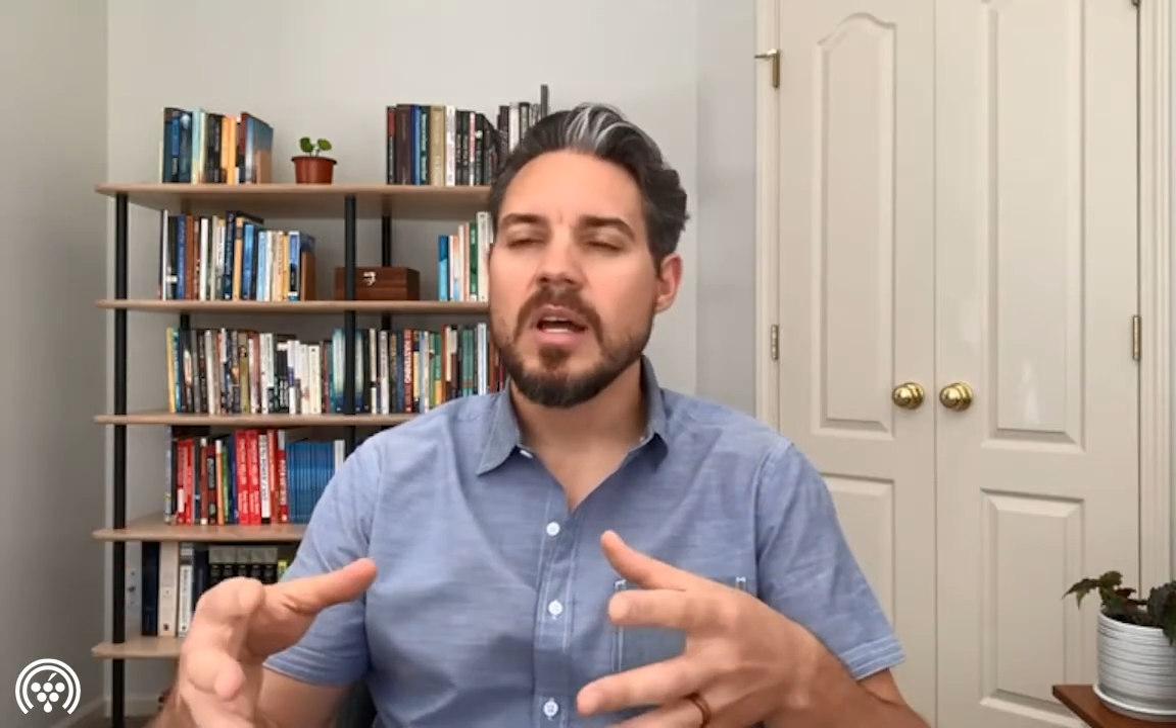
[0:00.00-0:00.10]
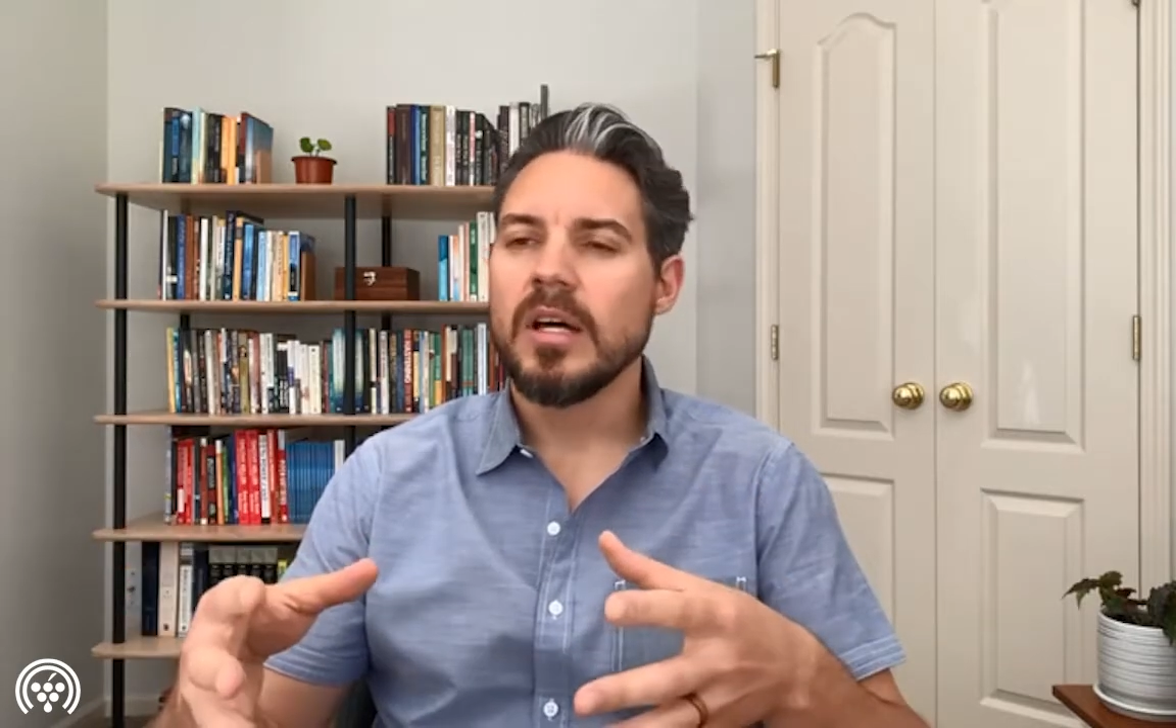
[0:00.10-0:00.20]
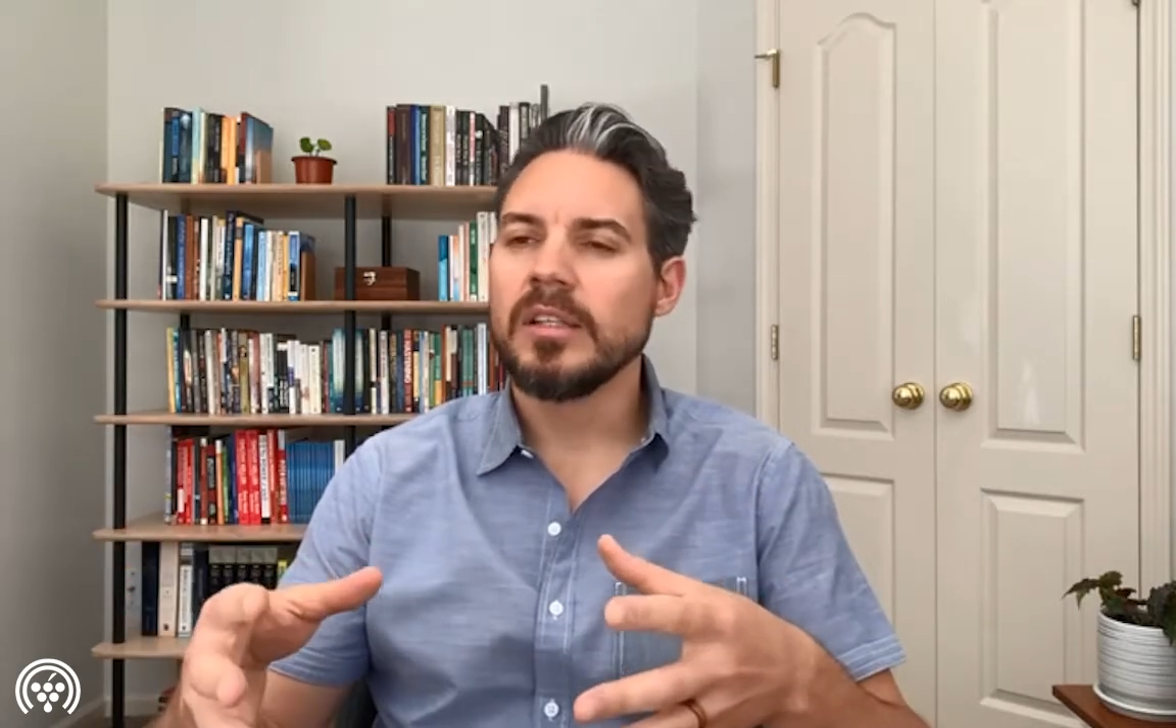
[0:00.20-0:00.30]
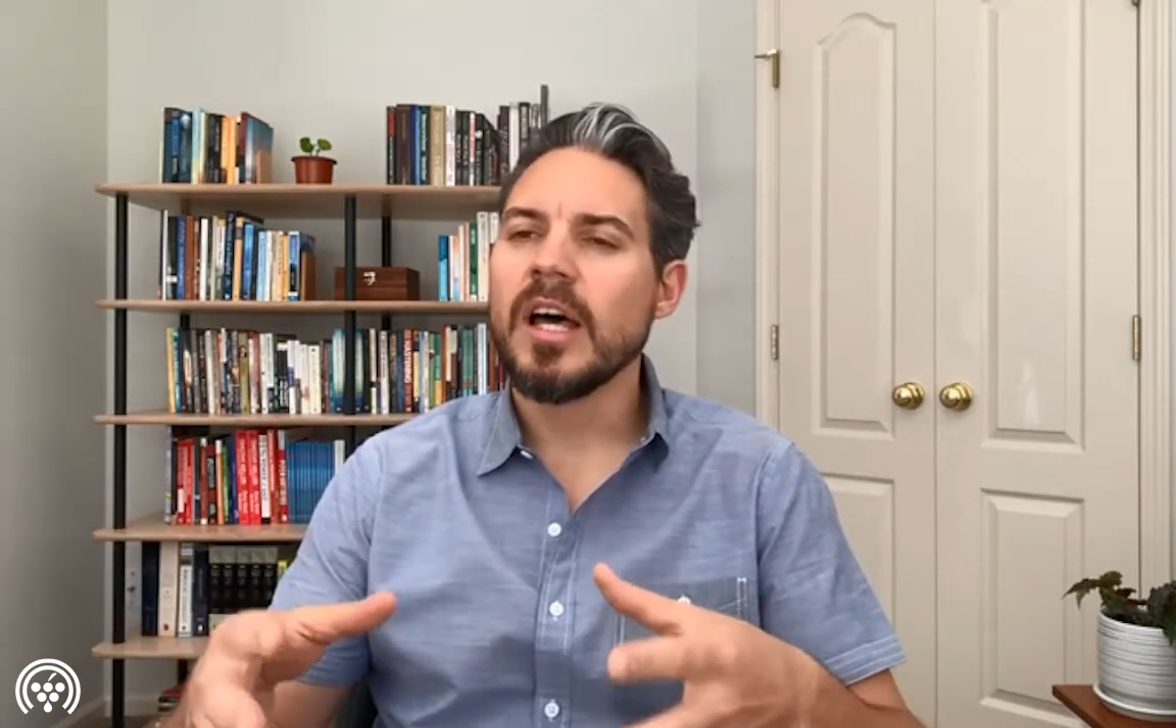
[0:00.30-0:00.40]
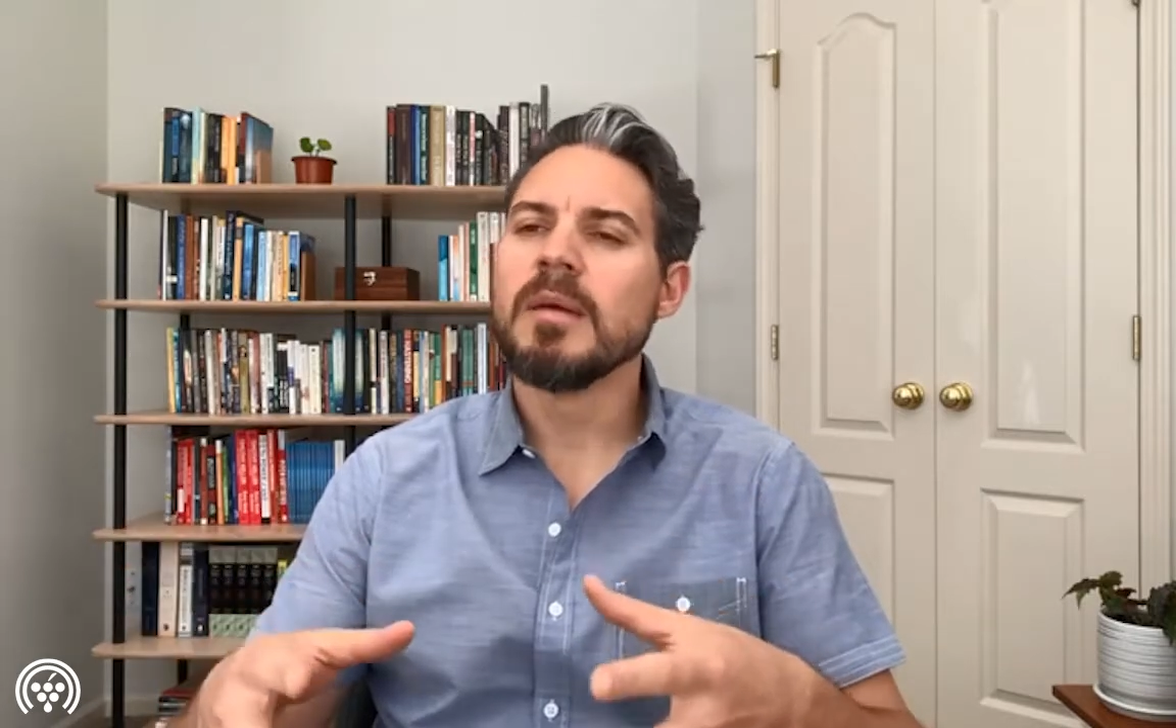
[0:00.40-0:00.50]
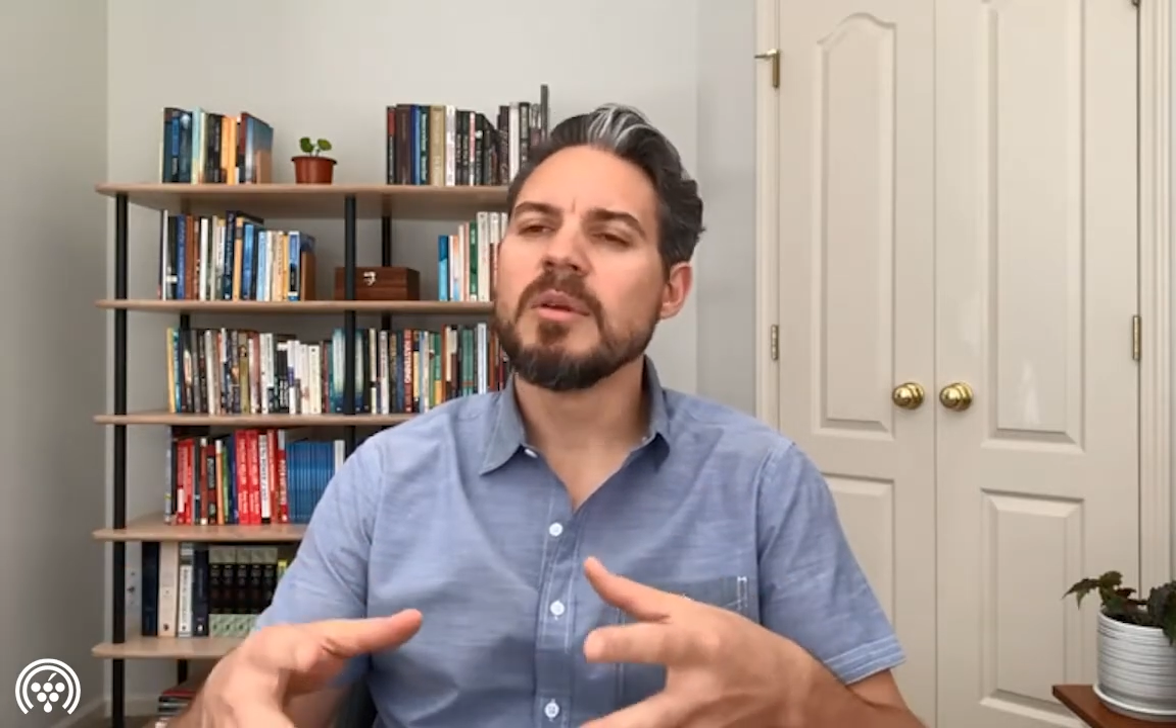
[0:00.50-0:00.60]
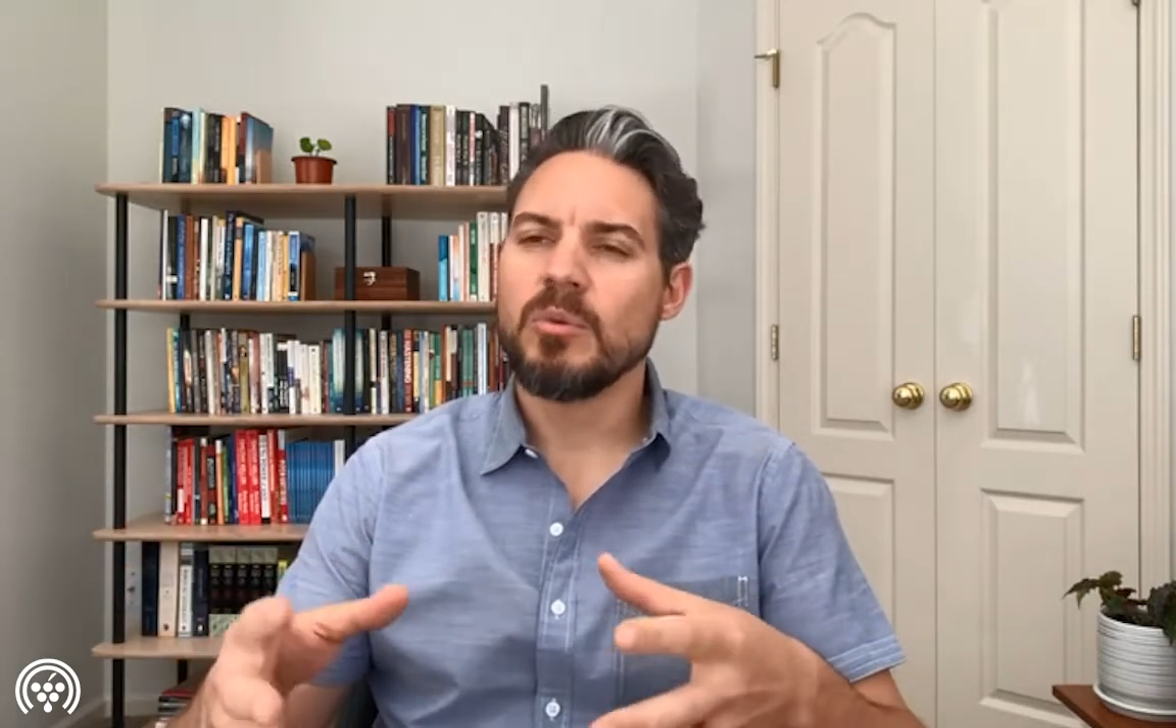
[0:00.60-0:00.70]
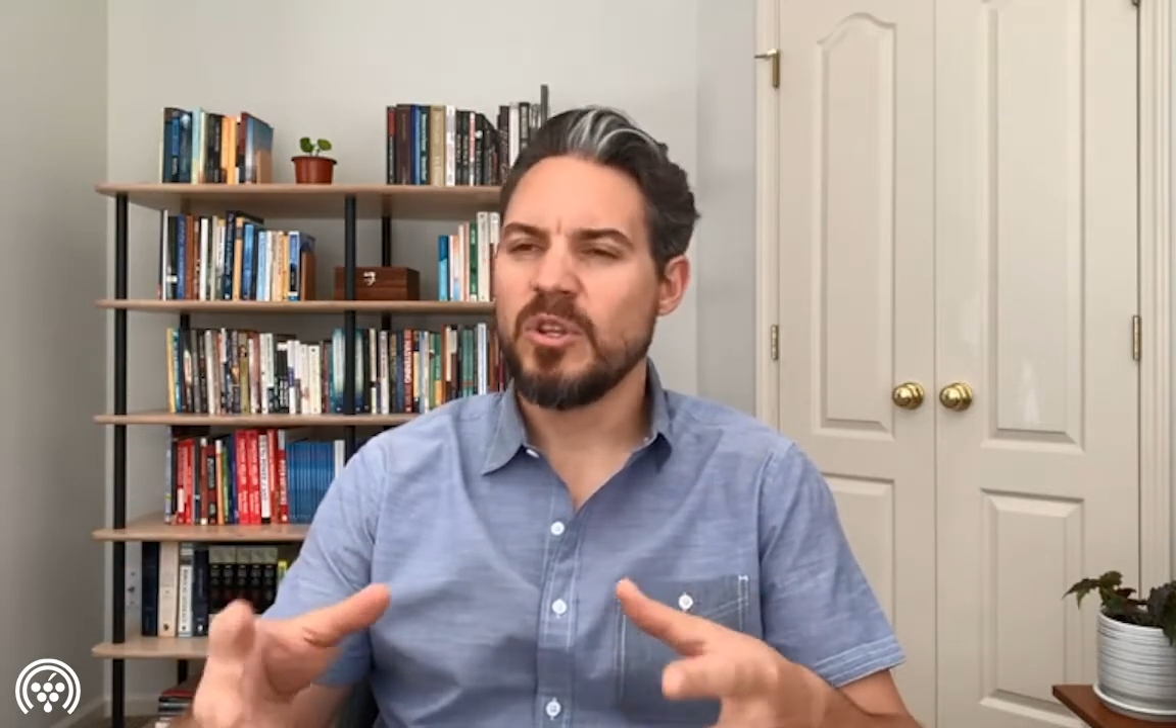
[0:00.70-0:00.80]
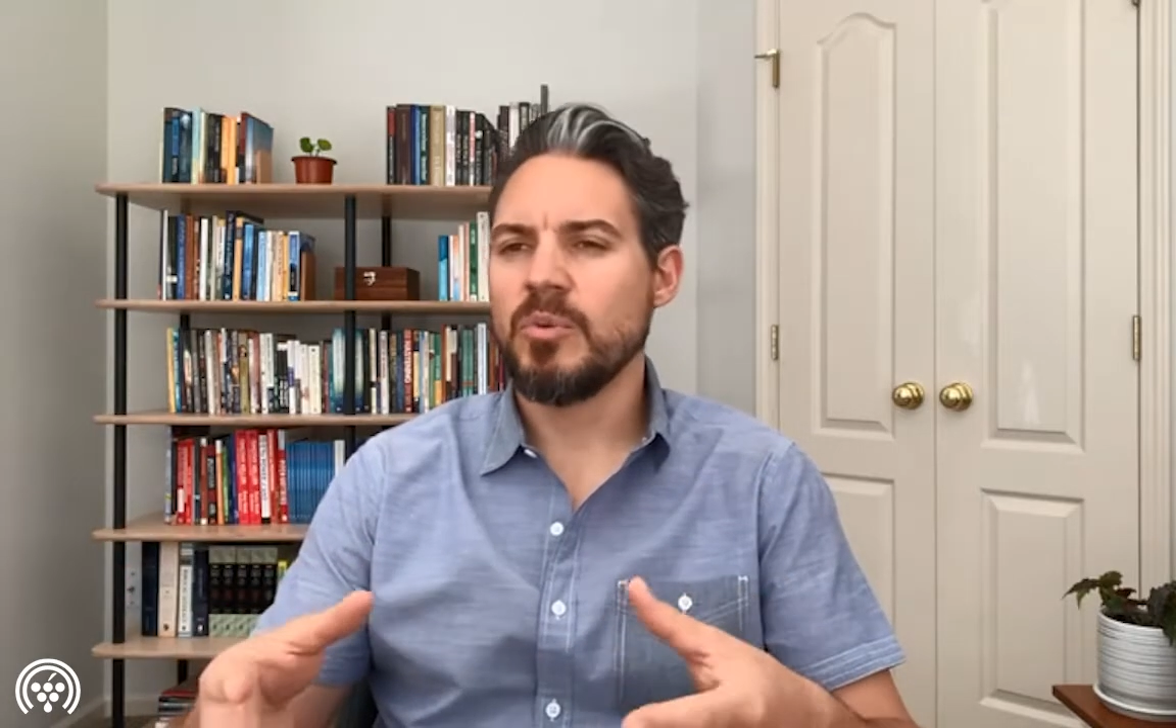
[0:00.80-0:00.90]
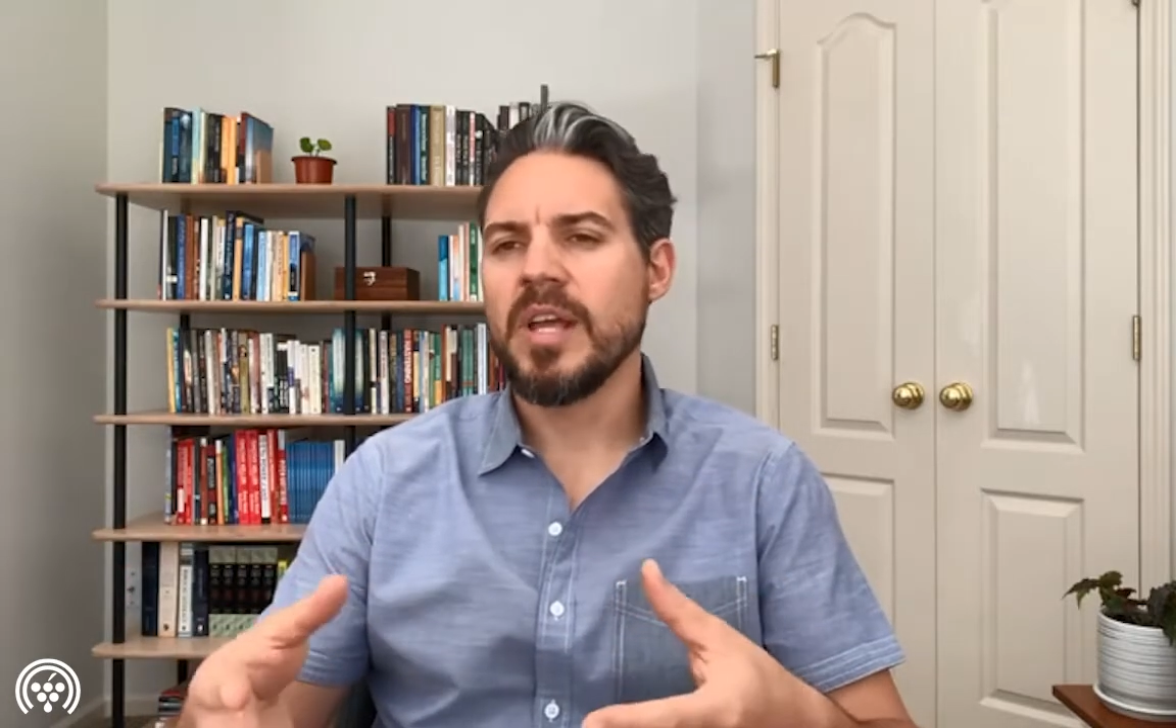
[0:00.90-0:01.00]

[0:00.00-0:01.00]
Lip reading: alignment with